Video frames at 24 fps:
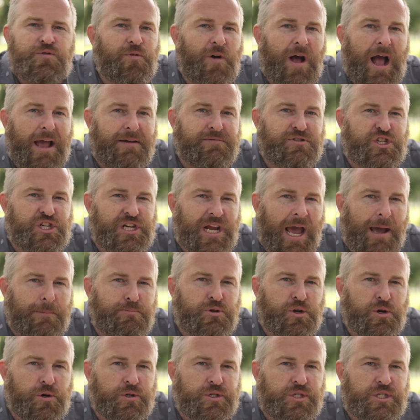five
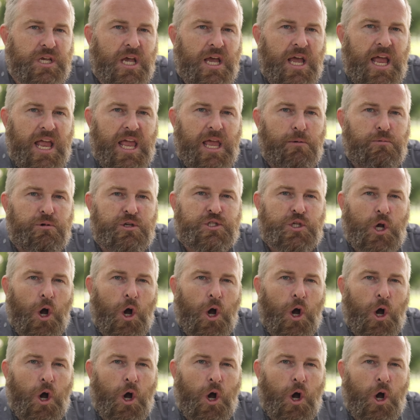chapters, it was